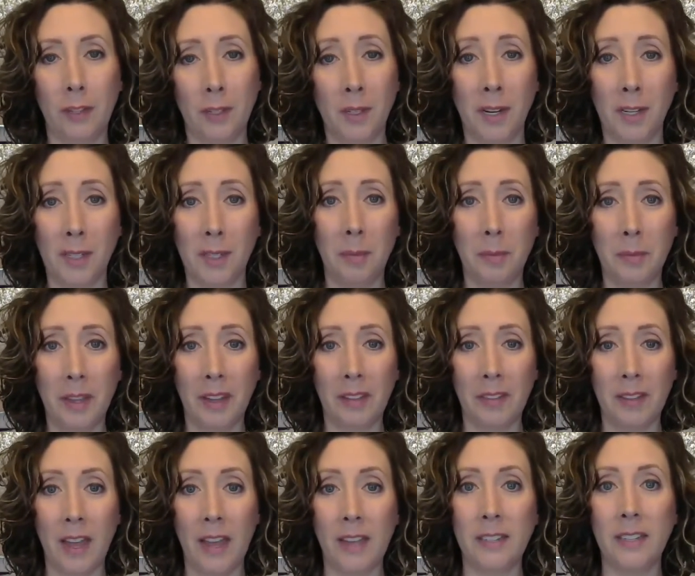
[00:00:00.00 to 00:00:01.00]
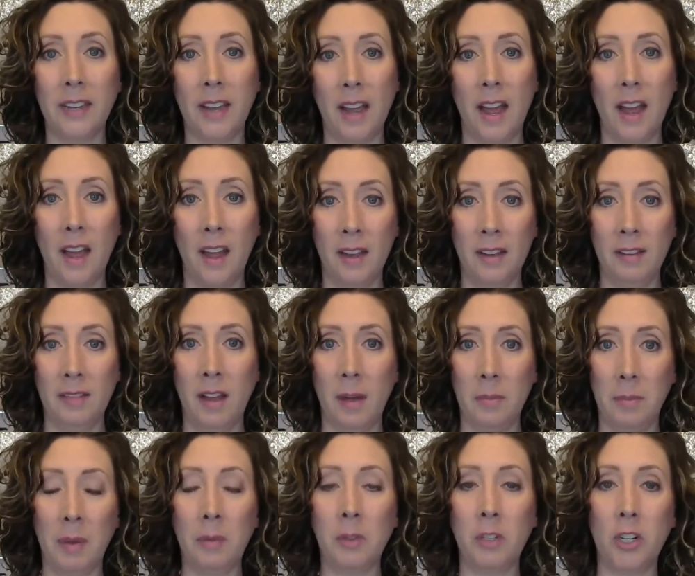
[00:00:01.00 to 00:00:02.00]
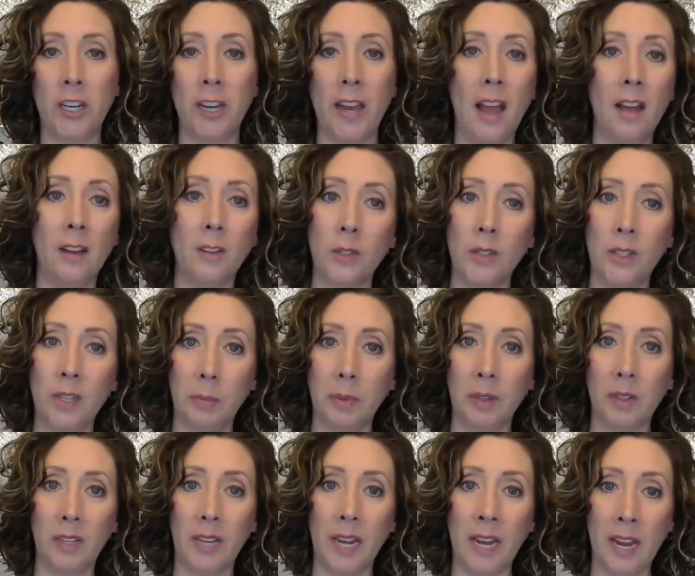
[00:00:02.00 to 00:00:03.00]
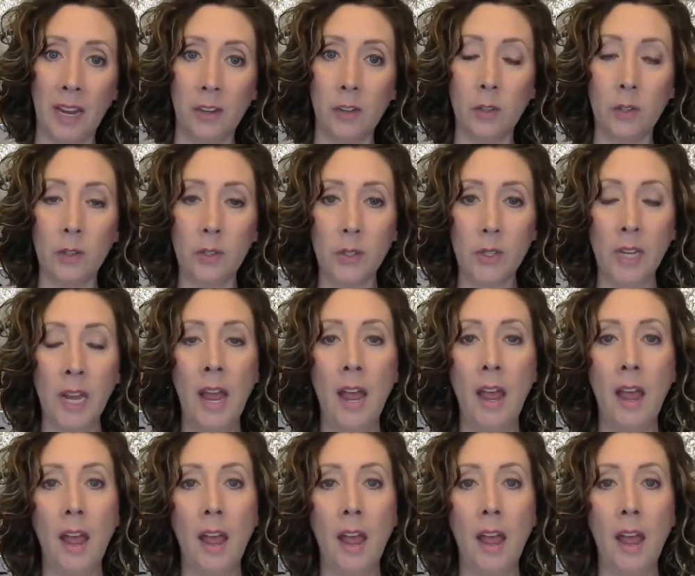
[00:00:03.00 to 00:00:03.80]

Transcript: That's not something that a publishing house typically handles,